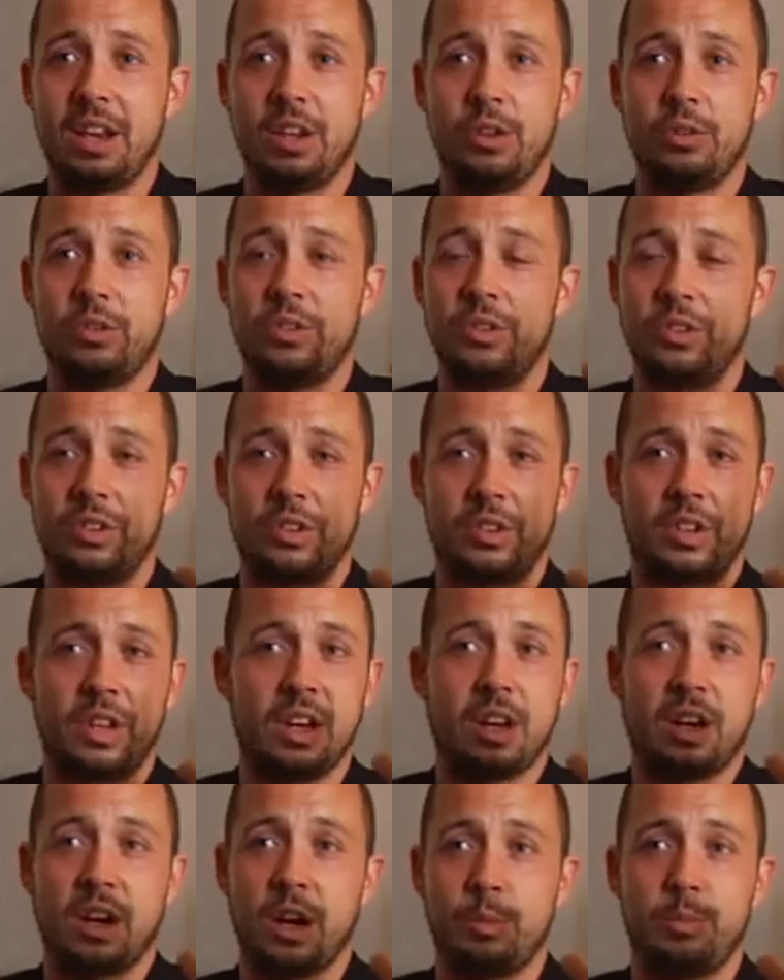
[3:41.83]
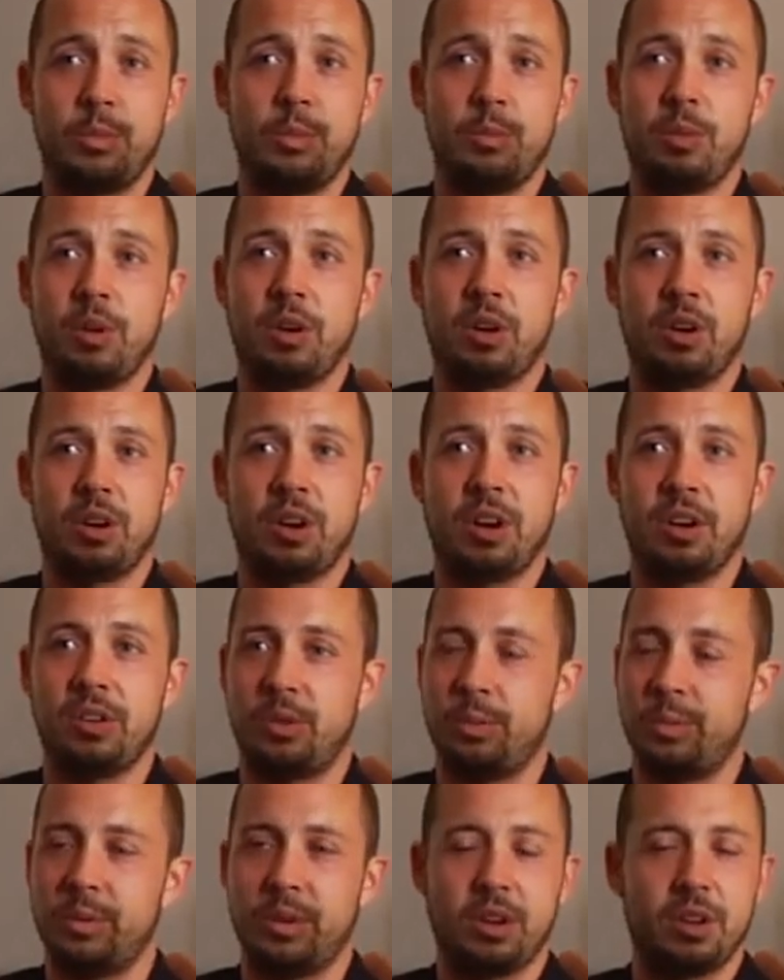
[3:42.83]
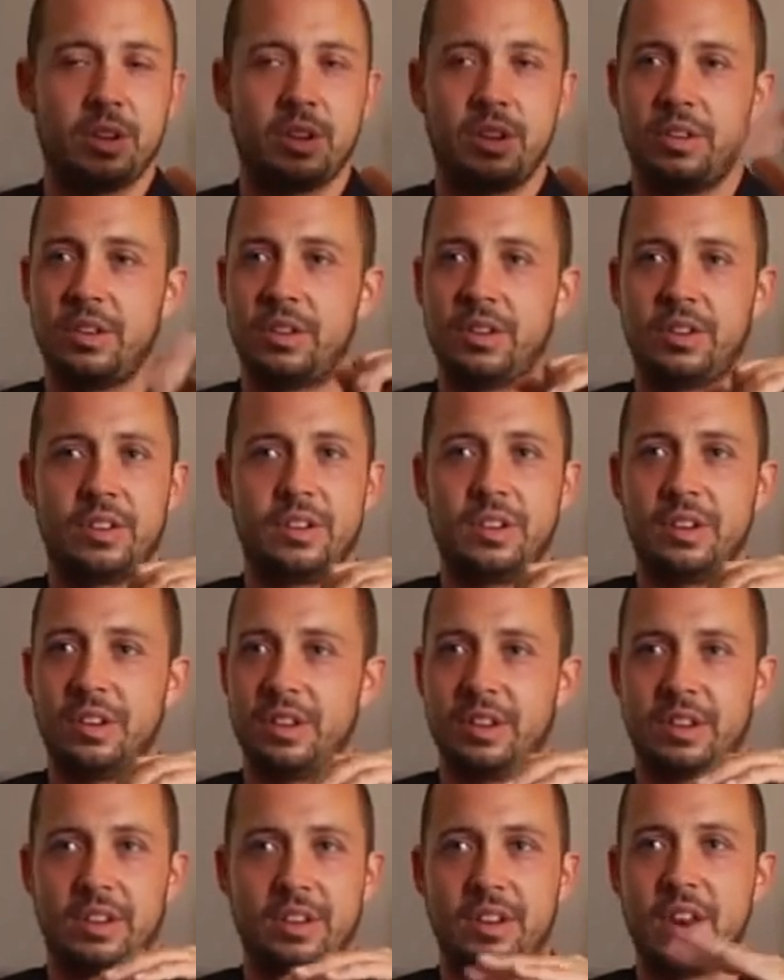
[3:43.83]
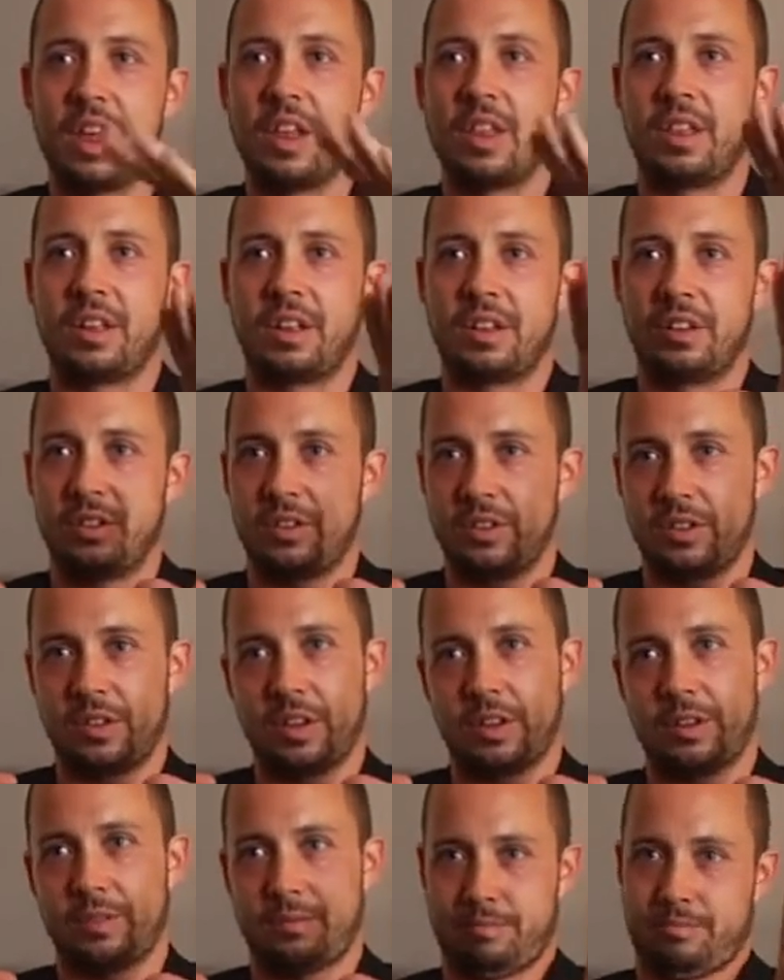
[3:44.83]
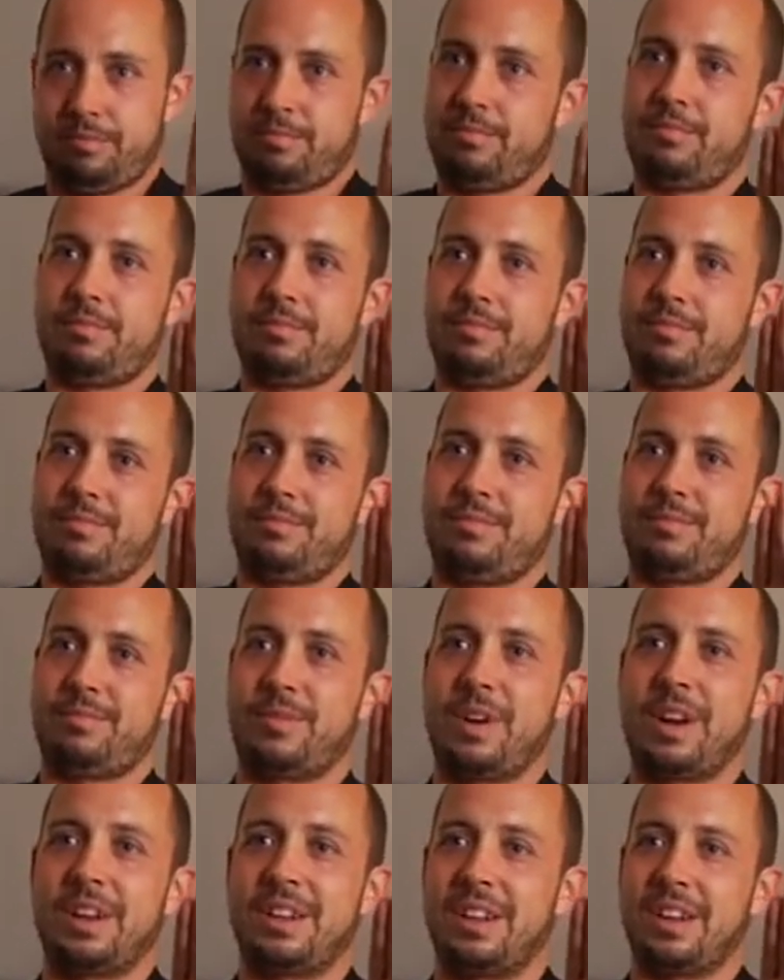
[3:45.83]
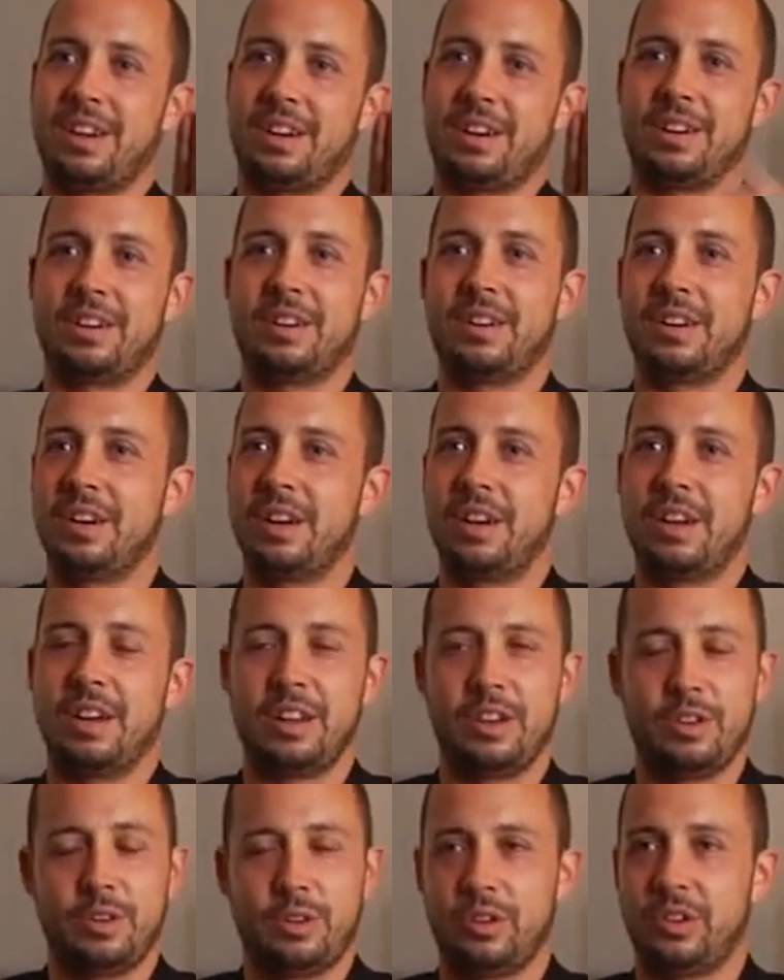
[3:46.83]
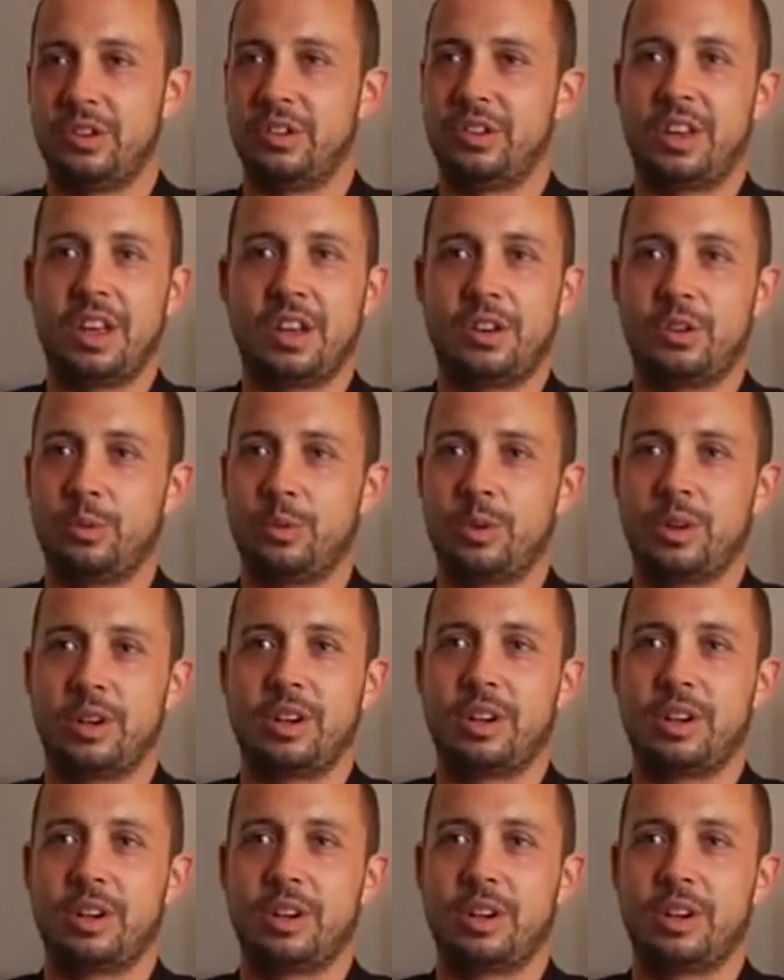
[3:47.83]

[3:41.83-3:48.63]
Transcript: it used to just hiccup and be all crazy. But on this, it's nothing. It's just like right there, and you can just get to work.